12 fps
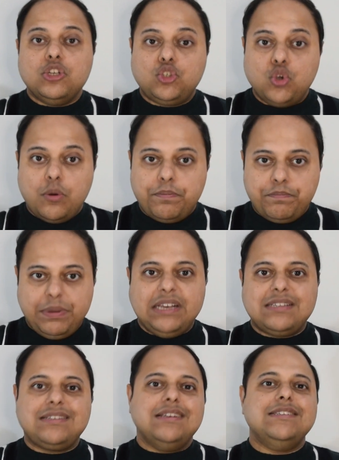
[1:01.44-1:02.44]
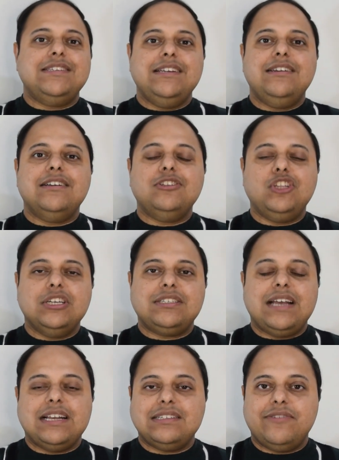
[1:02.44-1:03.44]
so please consider this
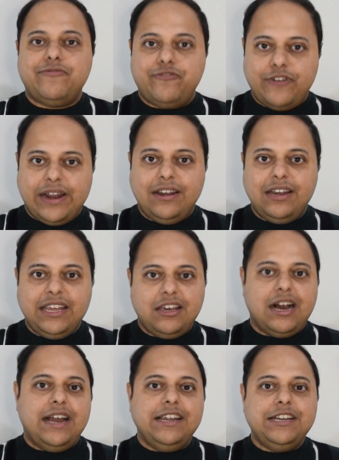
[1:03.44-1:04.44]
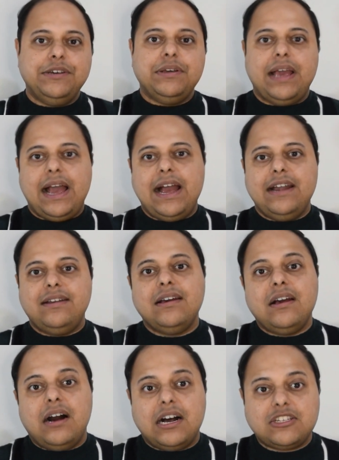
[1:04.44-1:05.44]
as a friendly guide and
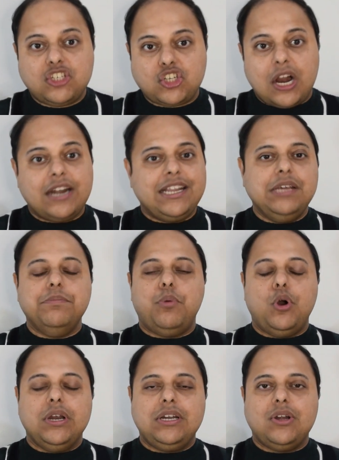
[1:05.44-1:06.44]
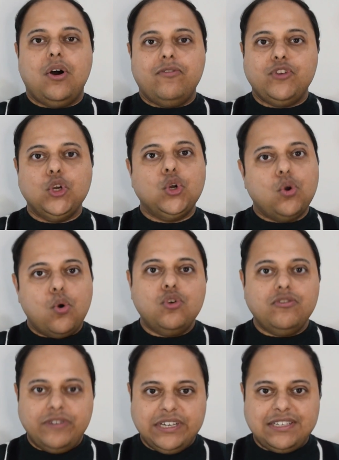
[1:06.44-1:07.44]
a starting point of your
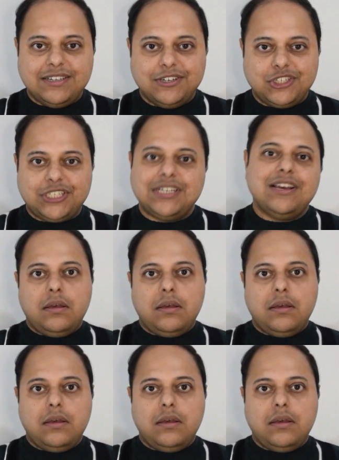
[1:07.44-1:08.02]
own research.